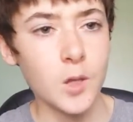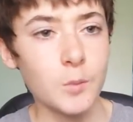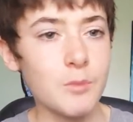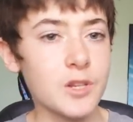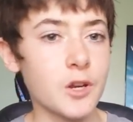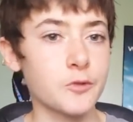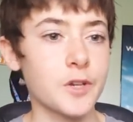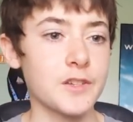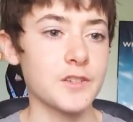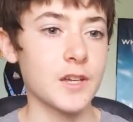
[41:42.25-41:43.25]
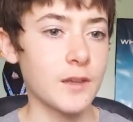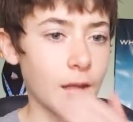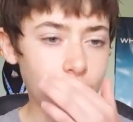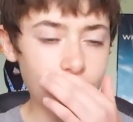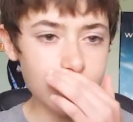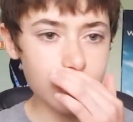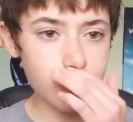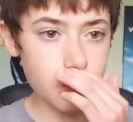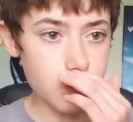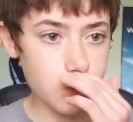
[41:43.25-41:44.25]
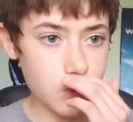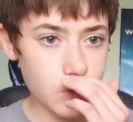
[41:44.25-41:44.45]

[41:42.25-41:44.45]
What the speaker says: Maybe not a race. I like to